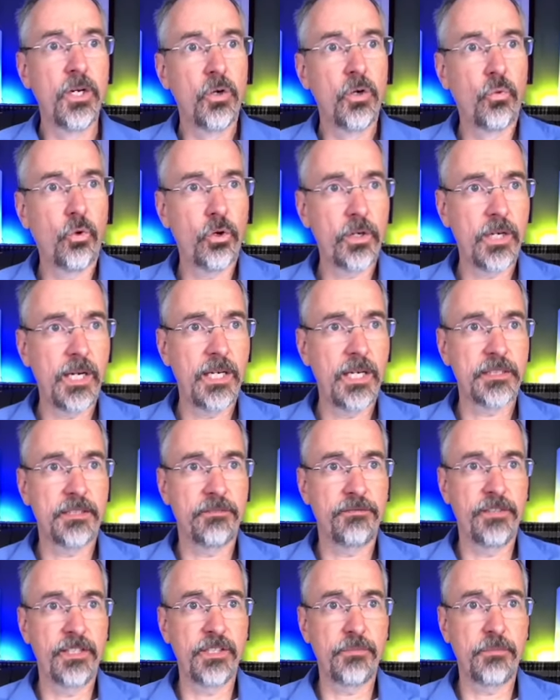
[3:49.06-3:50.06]
Warthog
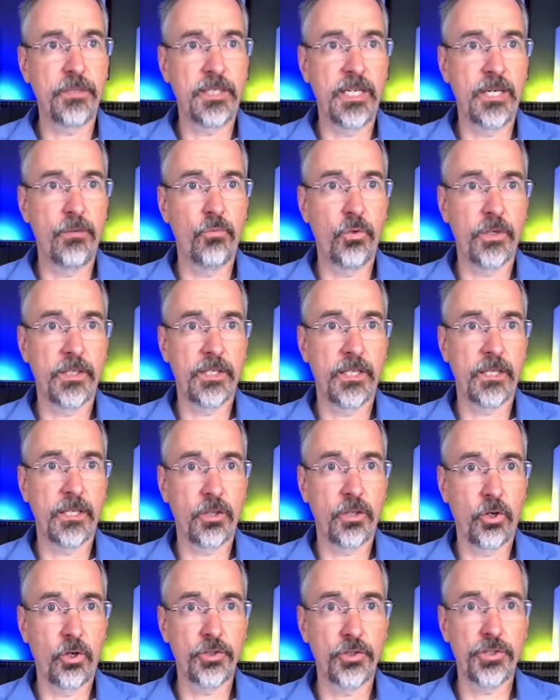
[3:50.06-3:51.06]
Defense became one of the
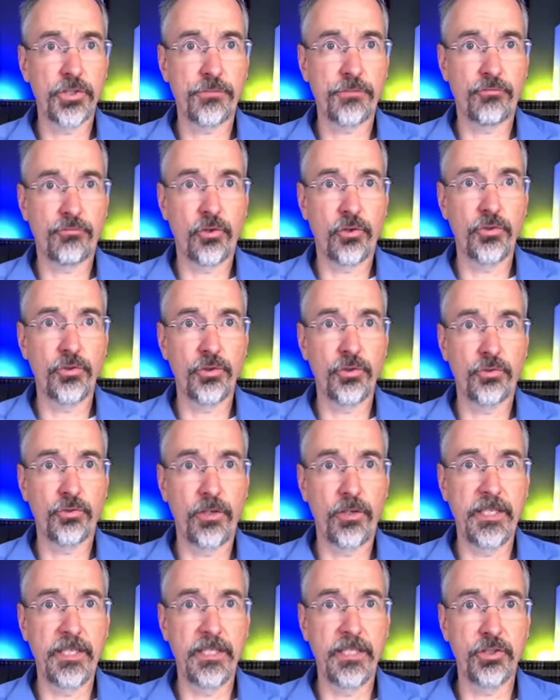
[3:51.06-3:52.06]
largest
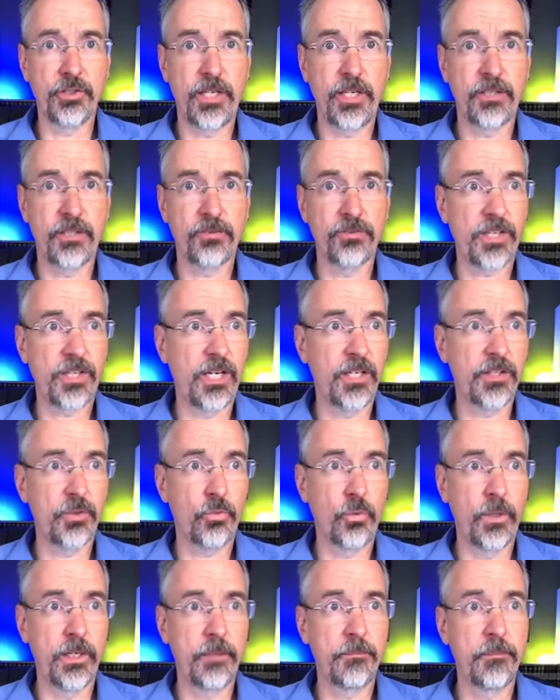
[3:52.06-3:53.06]
pro-Ukrainian channels on the
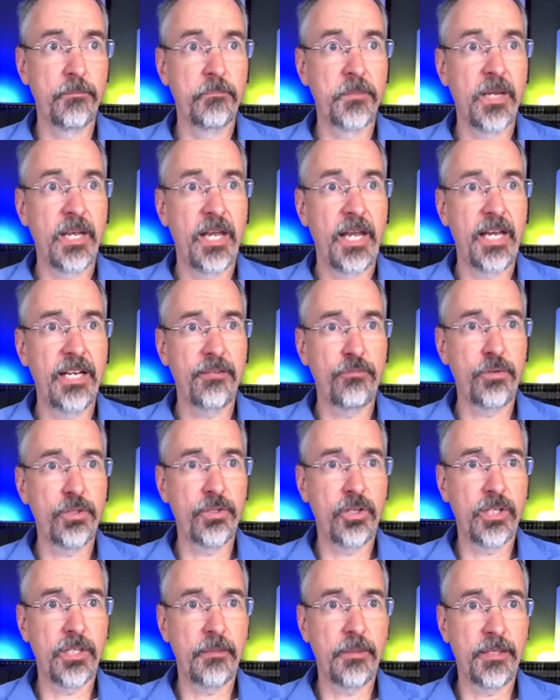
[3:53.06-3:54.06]
web. And if we
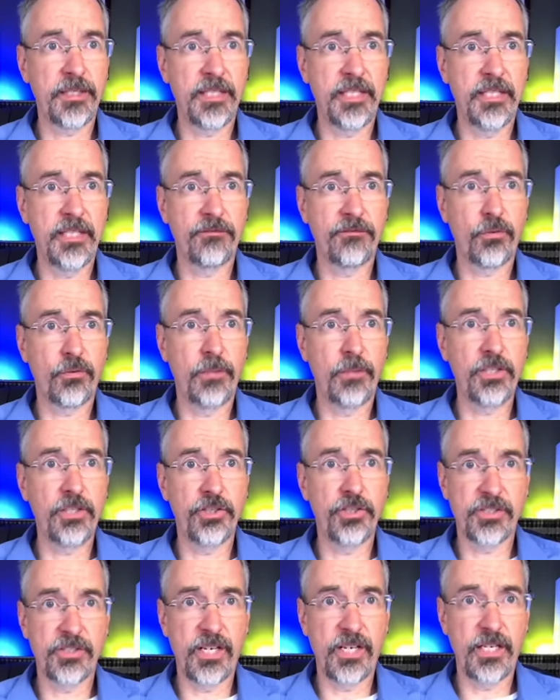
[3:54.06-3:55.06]
talk about the
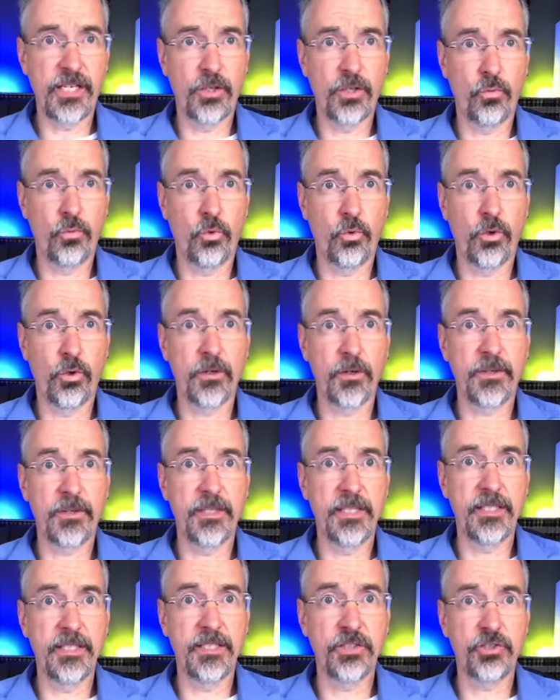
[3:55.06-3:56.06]
information side of the war,
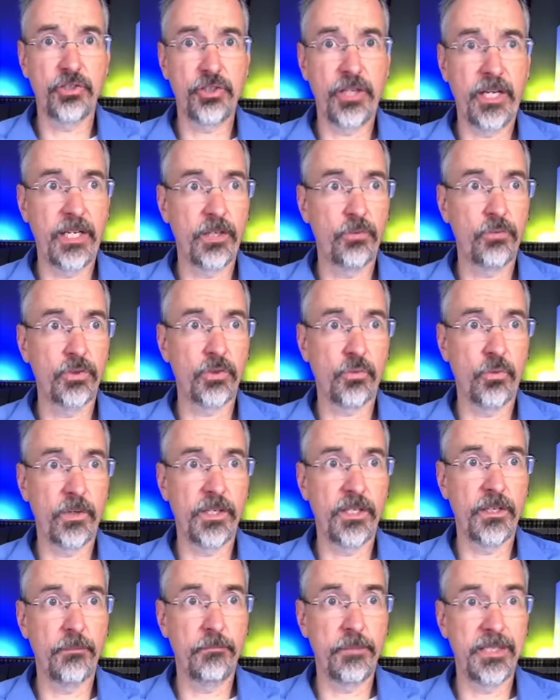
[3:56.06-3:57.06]
then this channel was one
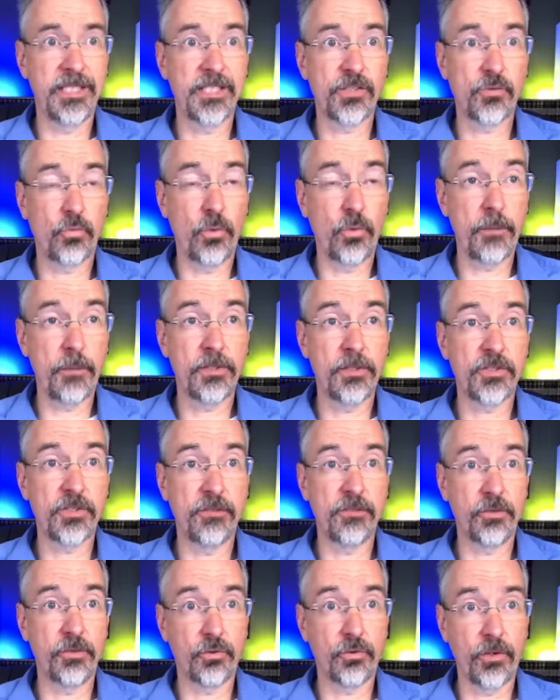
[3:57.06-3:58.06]
of the biggest weapons
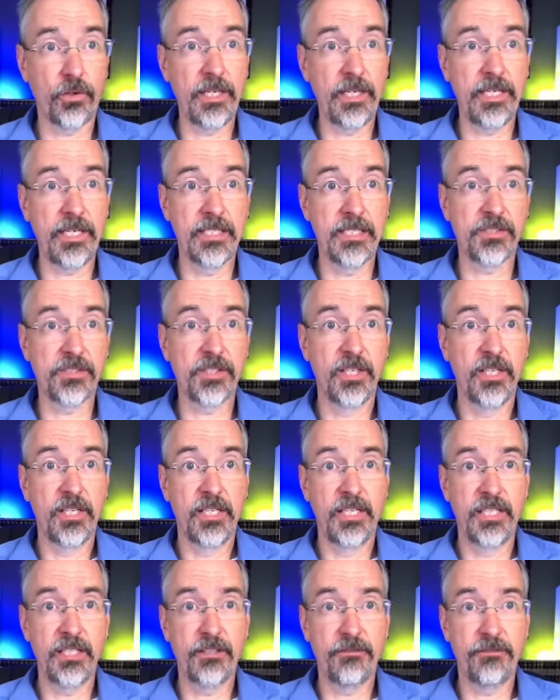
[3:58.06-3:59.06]
of Ukrainians
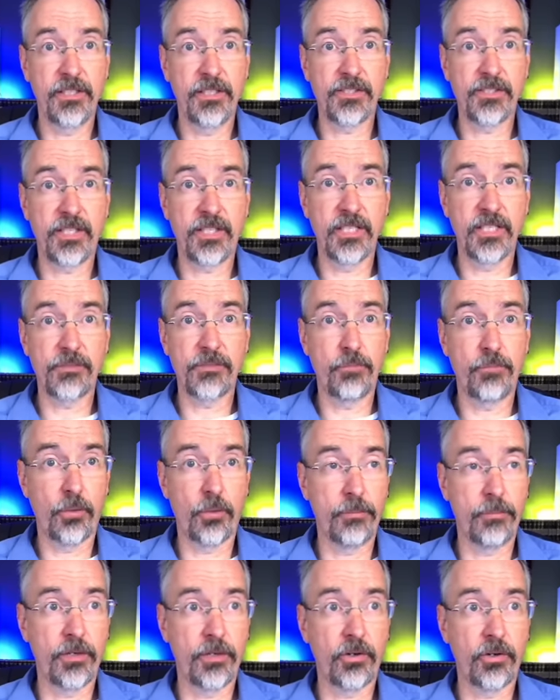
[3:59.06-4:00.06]
in defense against
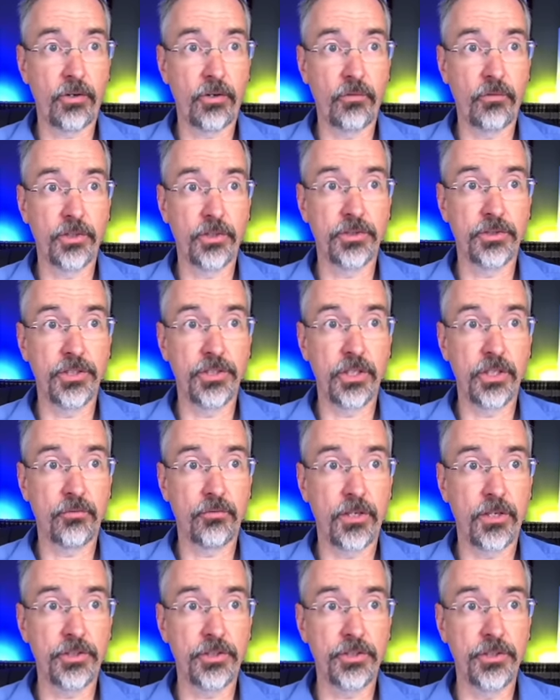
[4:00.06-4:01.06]
barbaric Russian
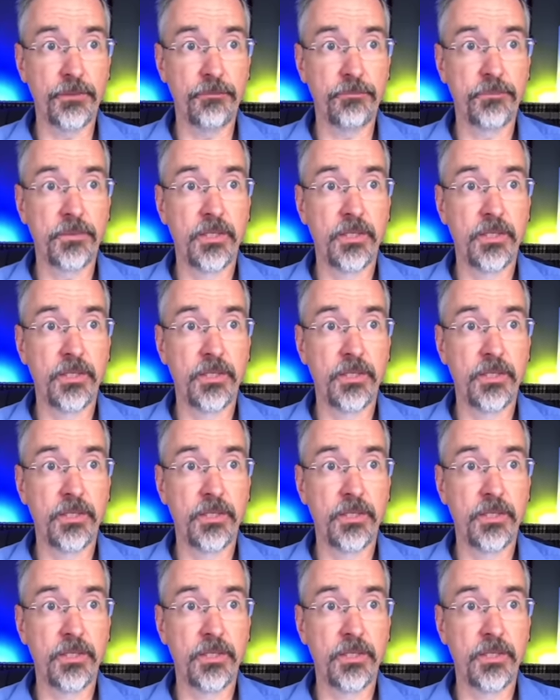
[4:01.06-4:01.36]
aggression.